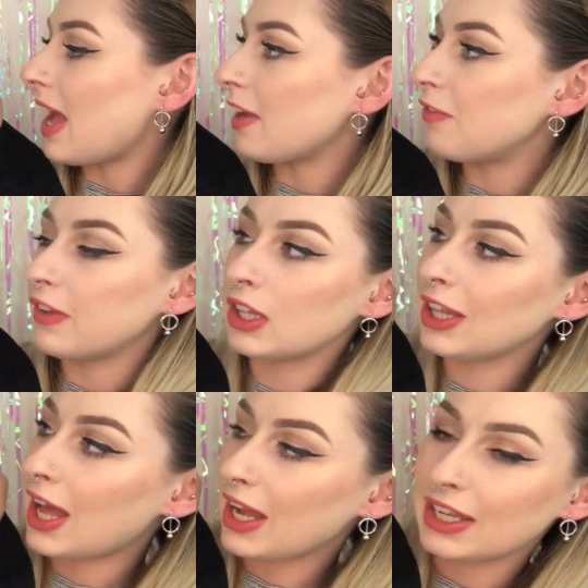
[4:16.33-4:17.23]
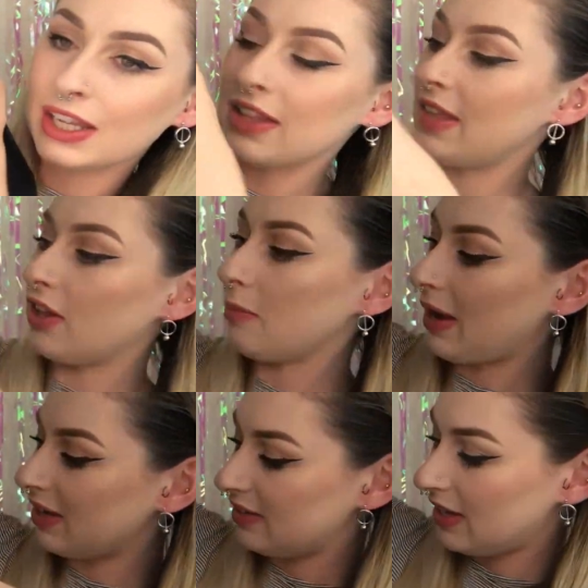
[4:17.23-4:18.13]
I feel like, and then on the
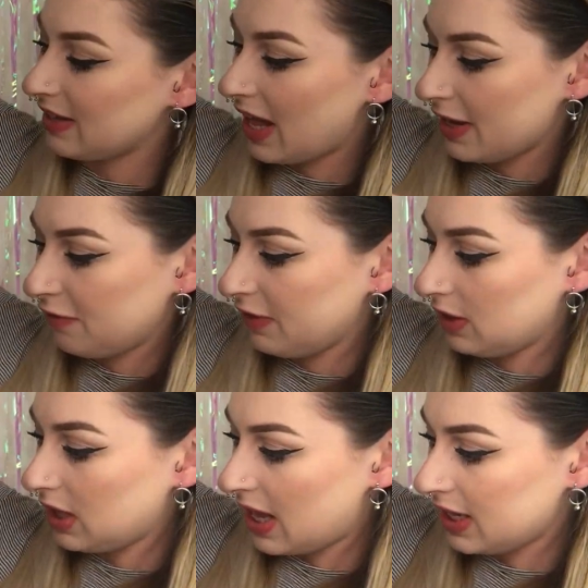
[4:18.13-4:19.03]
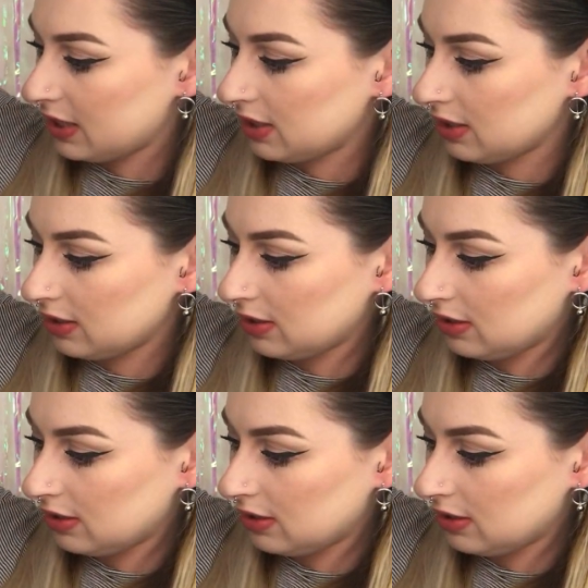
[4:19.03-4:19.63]
back it says, I feel like...